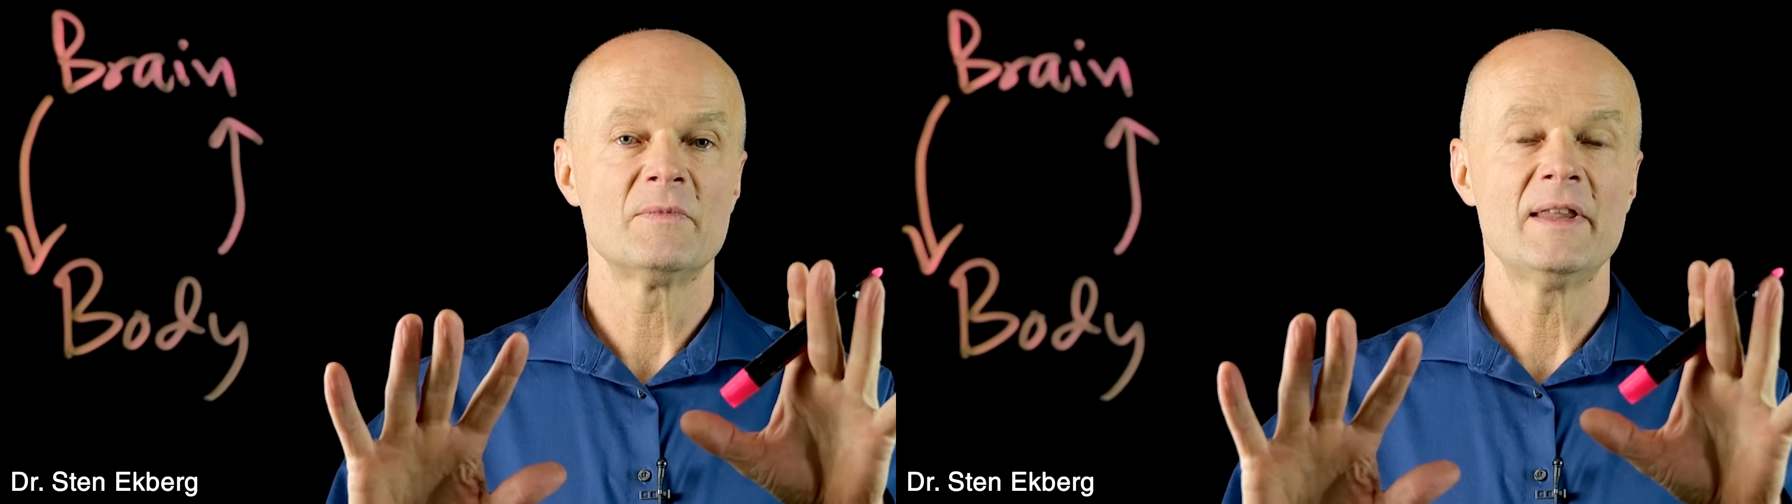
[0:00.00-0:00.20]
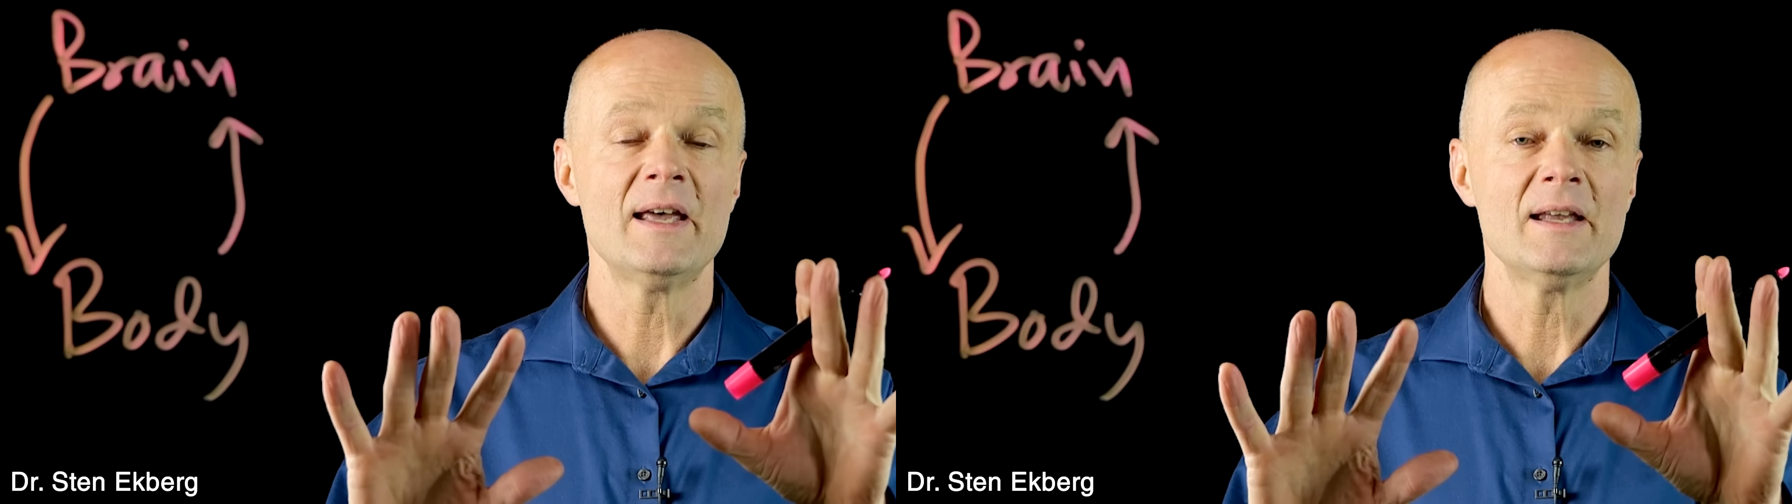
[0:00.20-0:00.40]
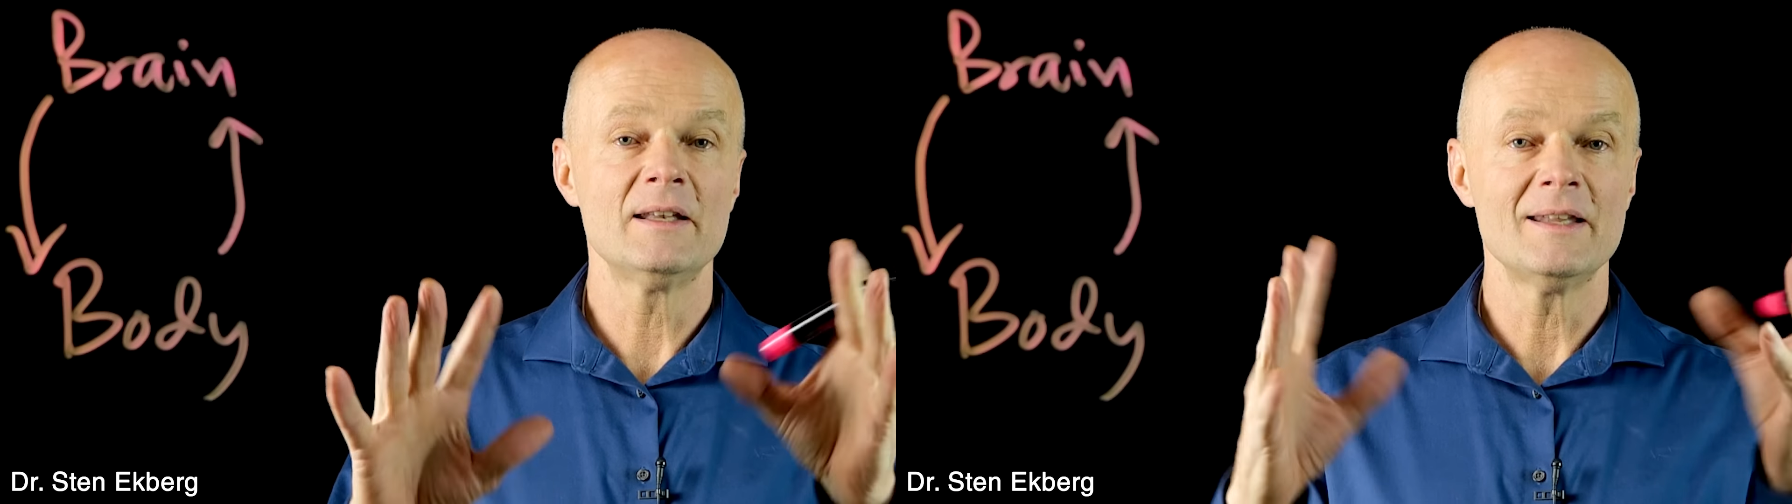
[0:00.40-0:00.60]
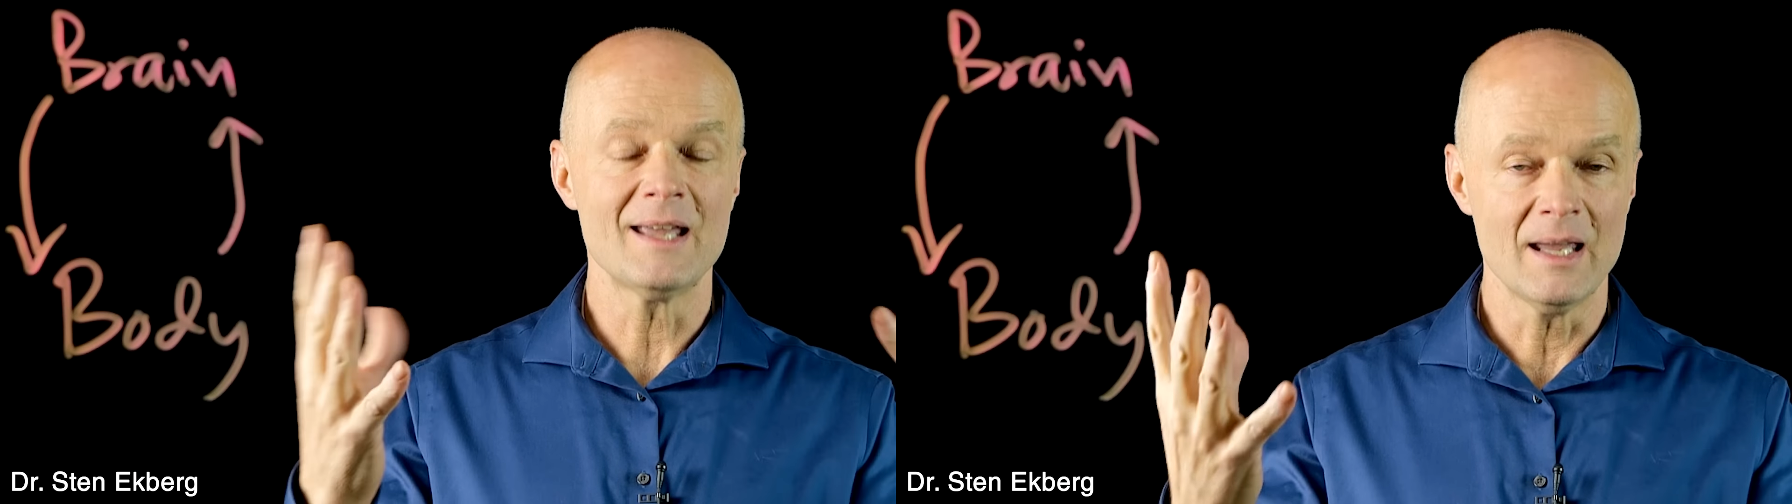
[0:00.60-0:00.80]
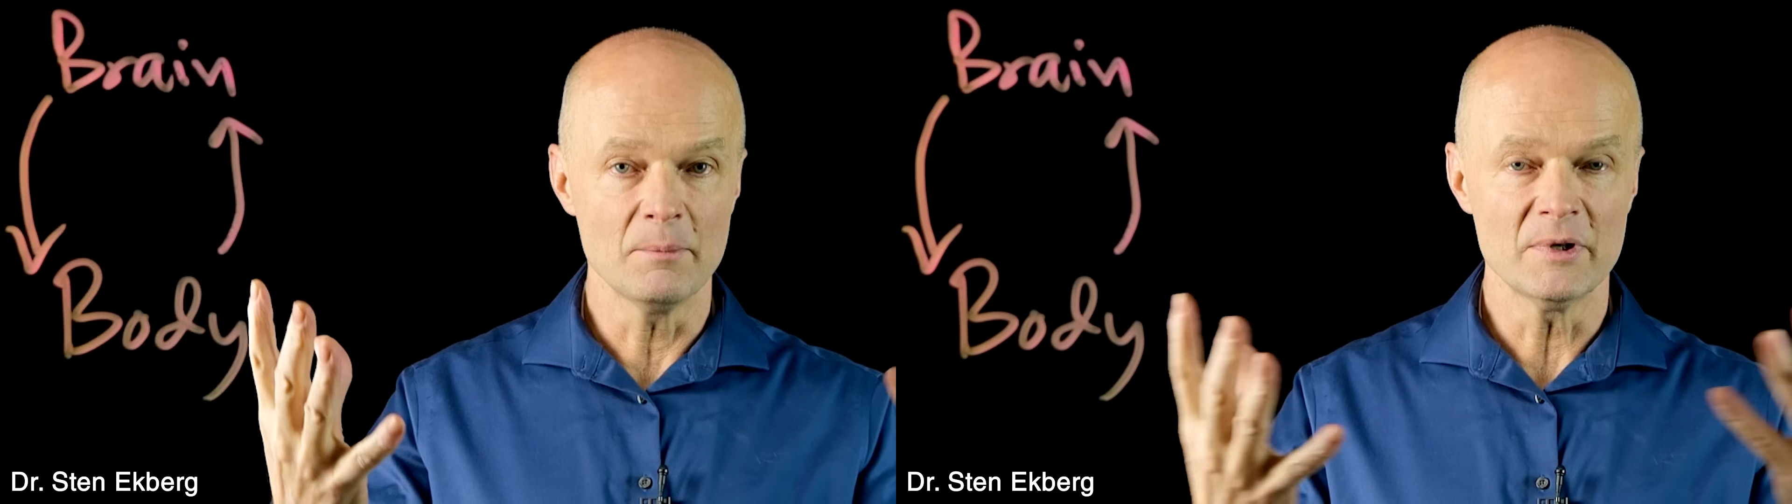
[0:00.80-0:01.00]
then
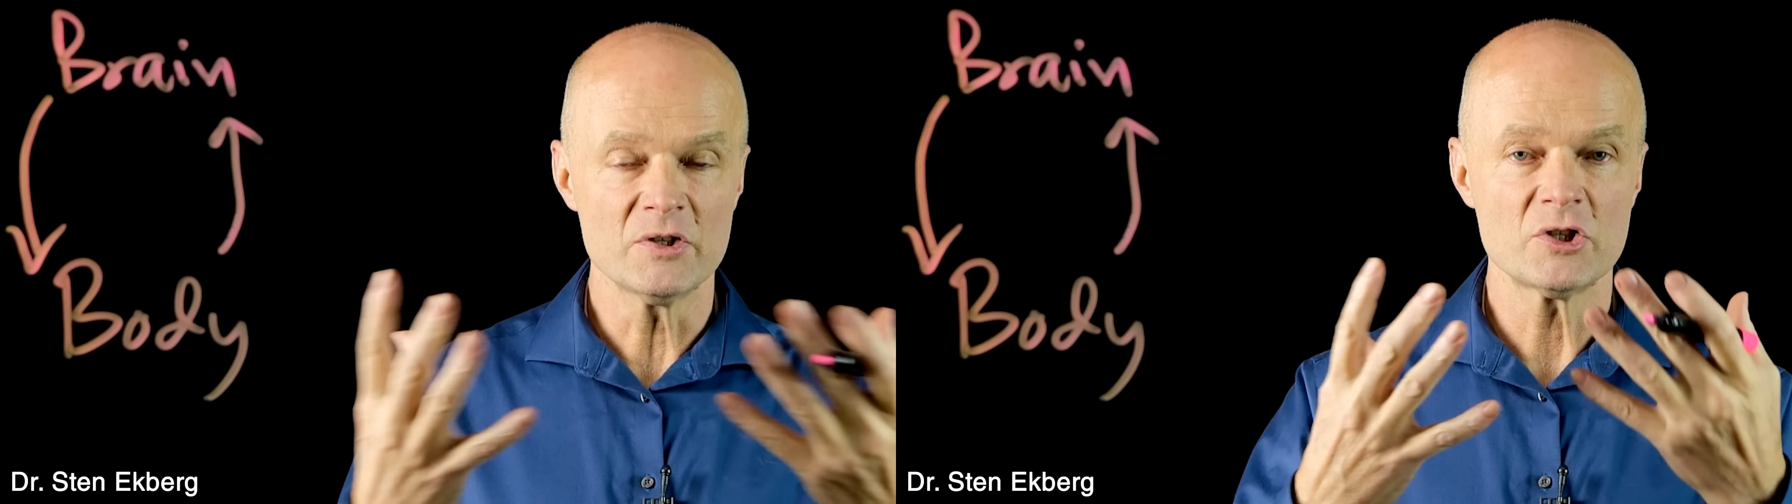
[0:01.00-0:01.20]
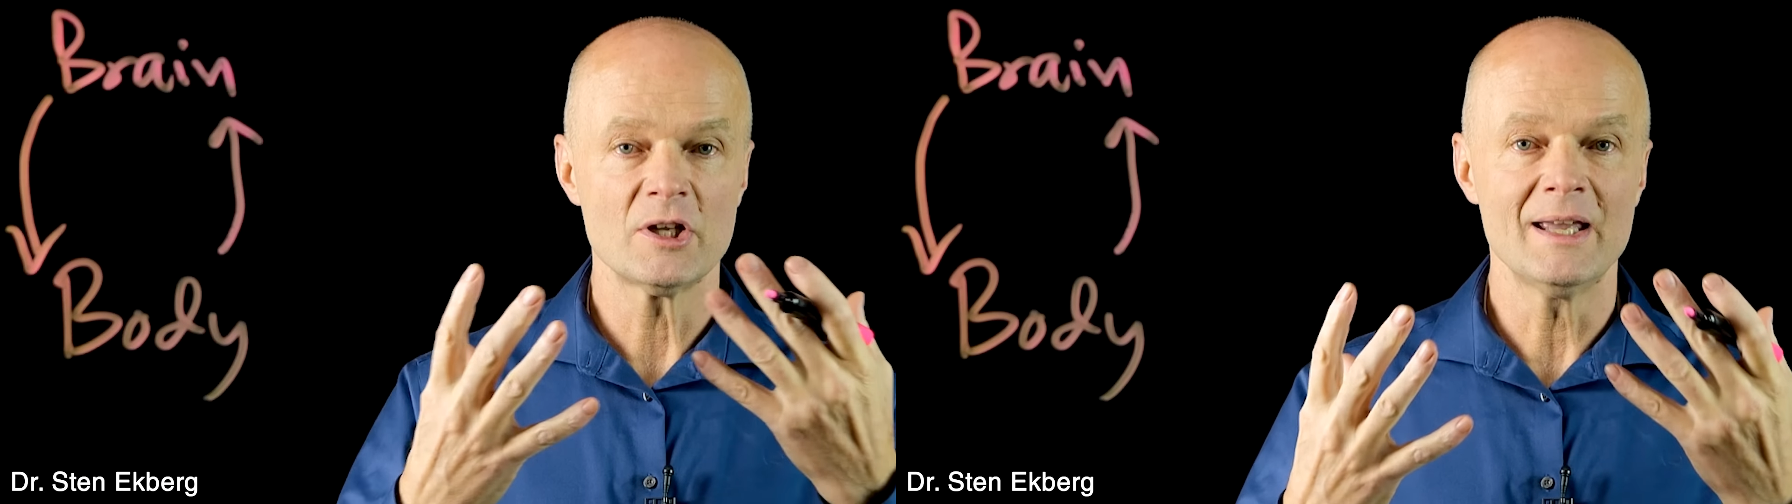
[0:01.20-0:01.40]
the image